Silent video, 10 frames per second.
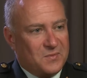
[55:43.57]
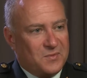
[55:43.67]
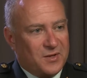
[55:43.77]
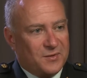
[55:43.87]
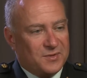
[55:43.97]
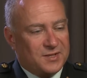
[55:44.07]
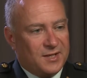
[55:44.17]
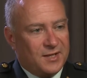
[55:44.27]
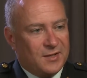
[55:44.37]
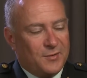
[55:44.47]
there was
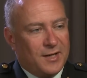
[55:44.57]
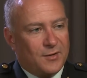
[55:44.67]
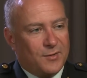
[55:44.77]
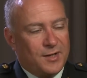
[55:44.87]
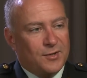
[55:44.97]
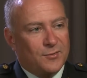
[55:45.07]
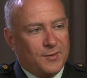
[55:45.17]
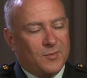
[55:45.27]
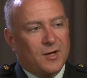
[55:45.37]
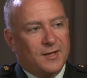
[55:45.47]
a we had a radio
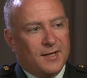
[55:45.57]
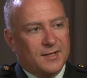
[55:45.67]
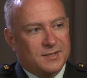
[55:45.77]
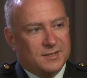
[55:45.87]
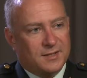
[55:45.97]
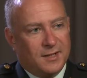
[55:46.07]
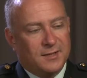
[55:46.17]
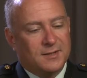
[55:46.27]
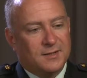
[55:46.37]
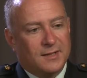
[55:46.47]
rebroadcast site